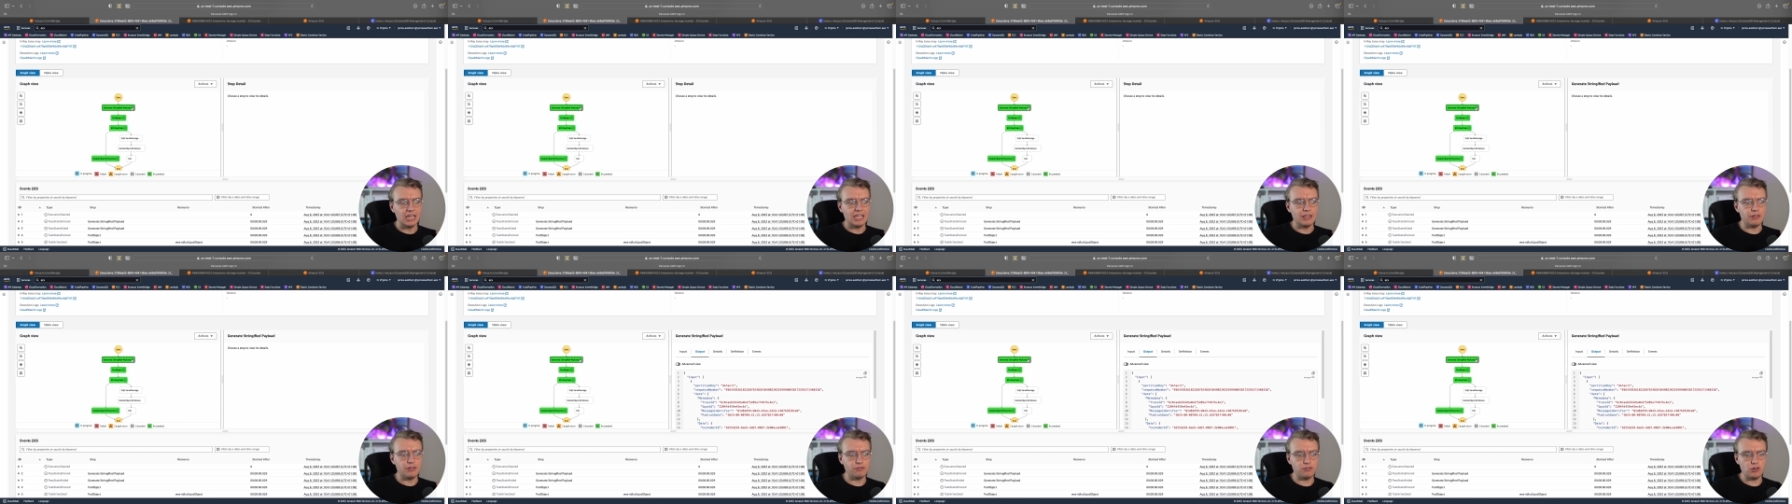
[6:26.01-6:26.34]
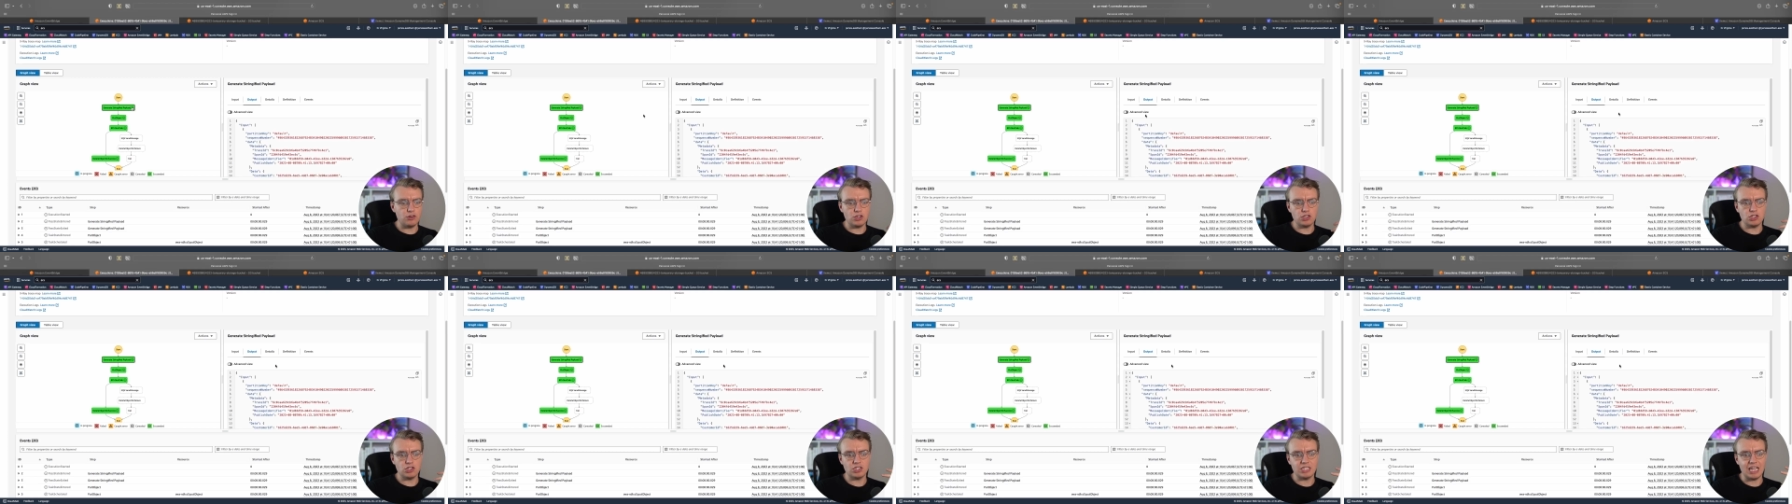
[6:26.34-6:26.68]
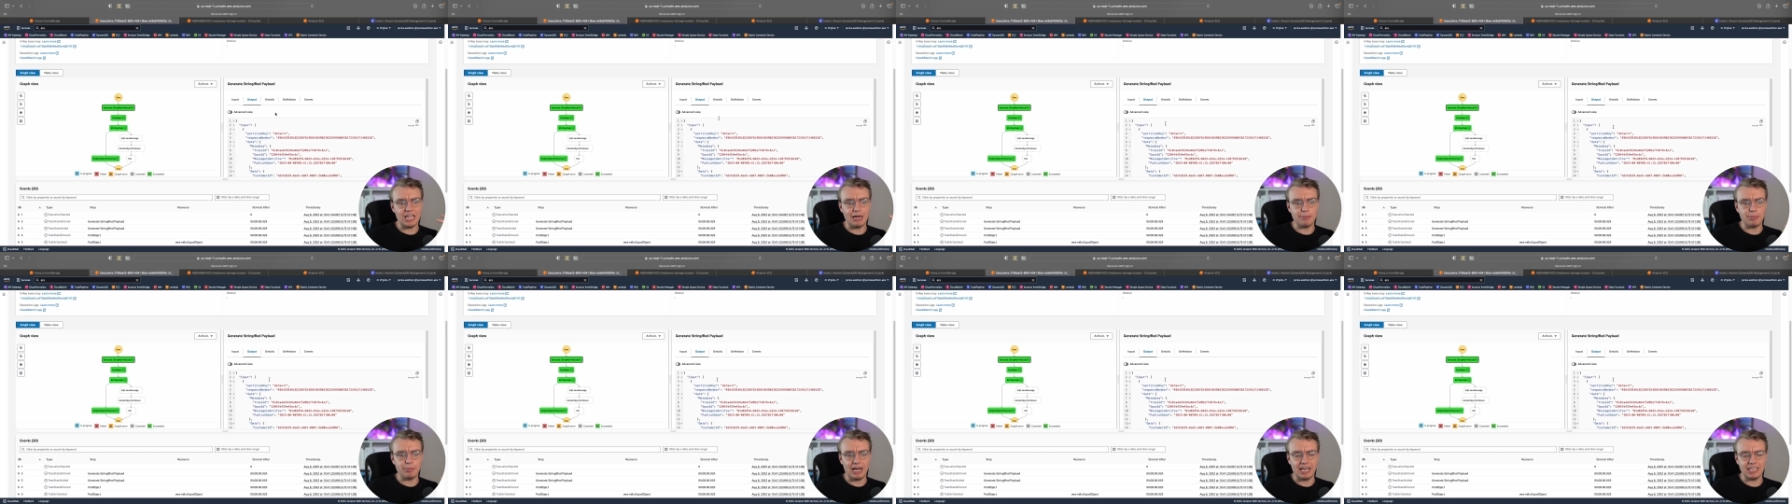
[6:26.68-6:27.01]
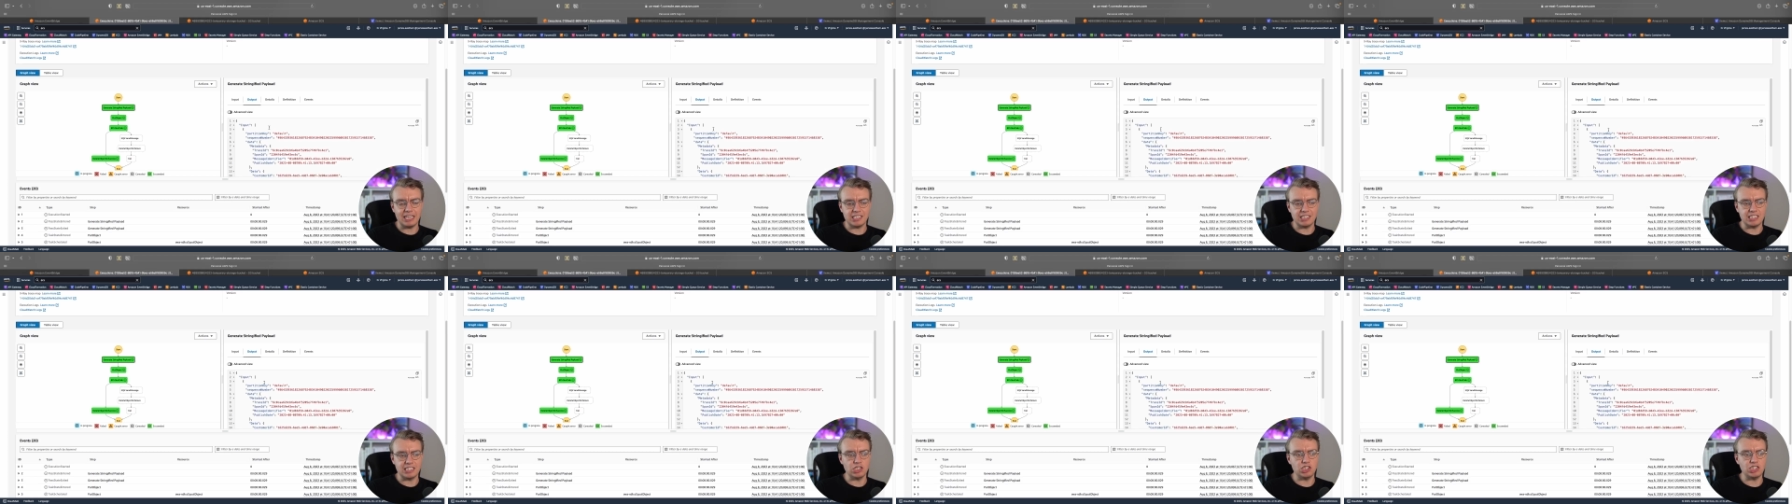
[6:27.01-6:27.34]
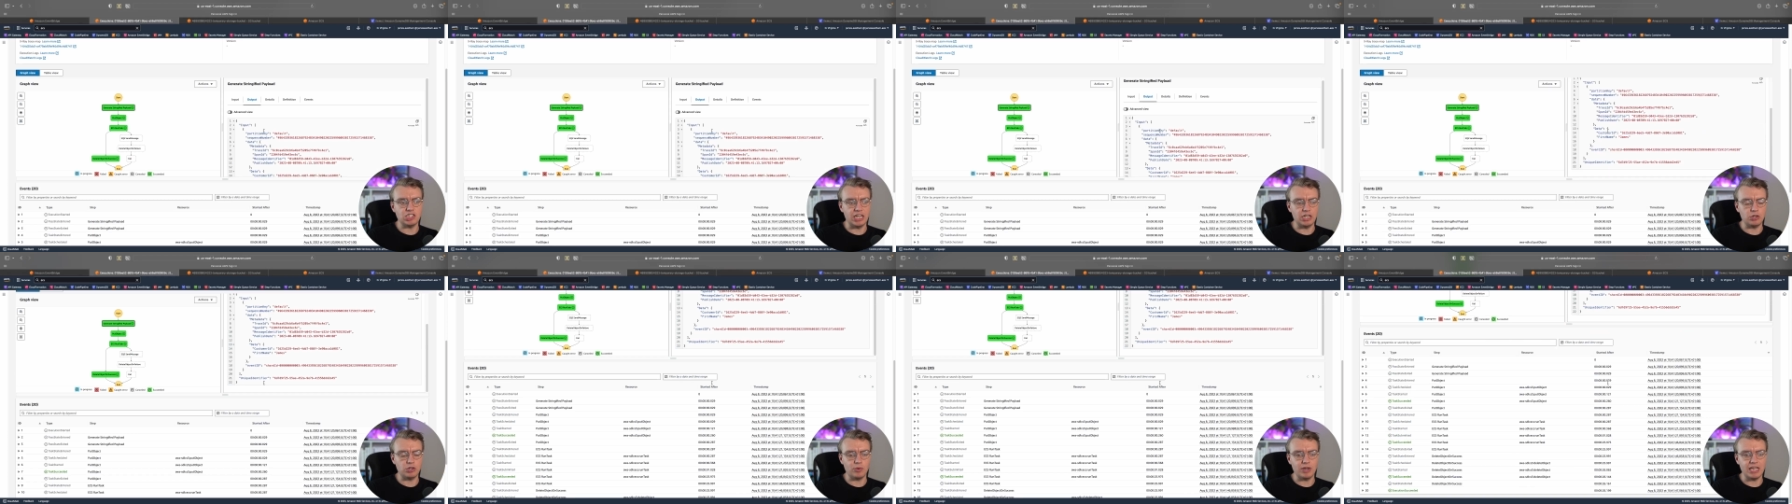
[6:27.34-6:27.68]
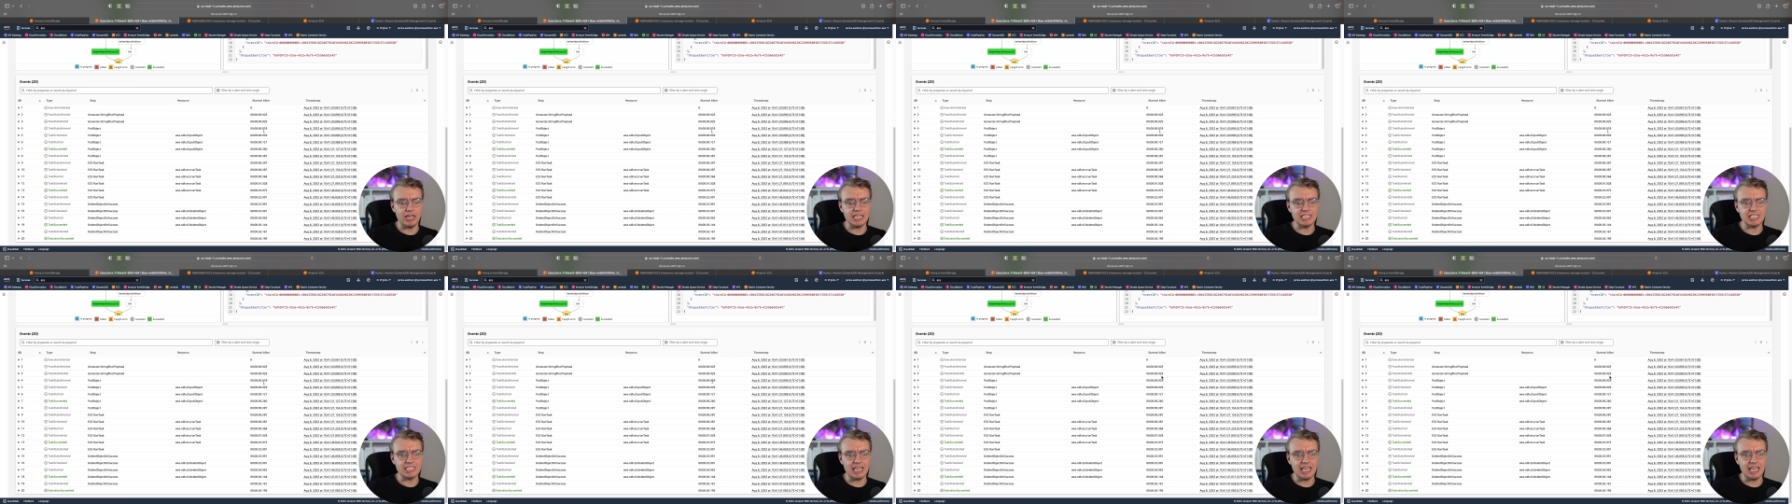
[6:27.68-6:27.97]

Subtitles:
the first step actually generates